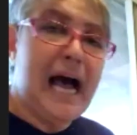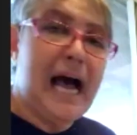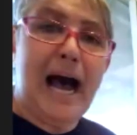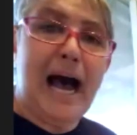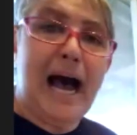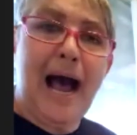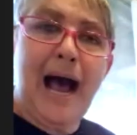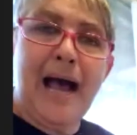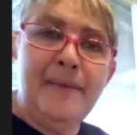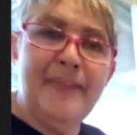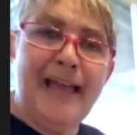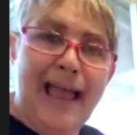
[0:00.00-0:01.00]
I am the
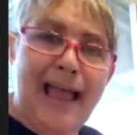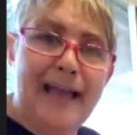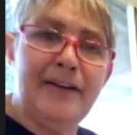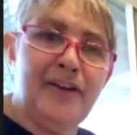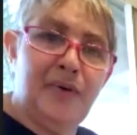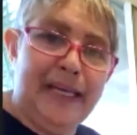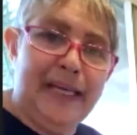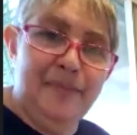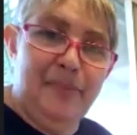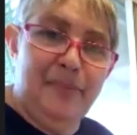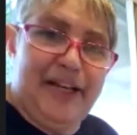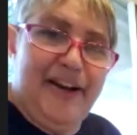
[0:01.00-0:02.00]
hack queen
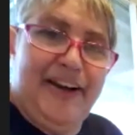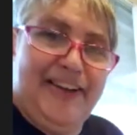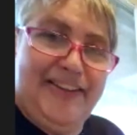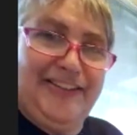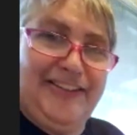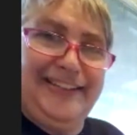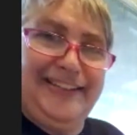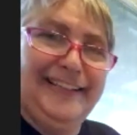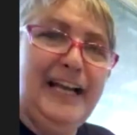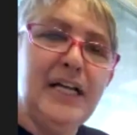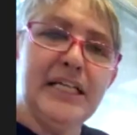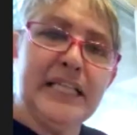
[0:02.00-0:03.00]
because
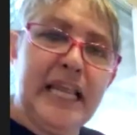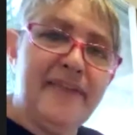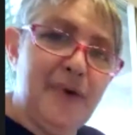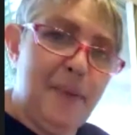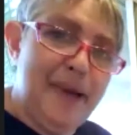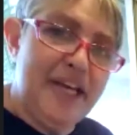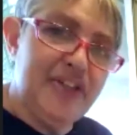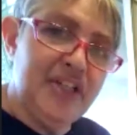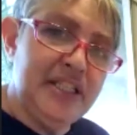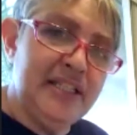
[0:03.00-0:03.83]
I have no patience.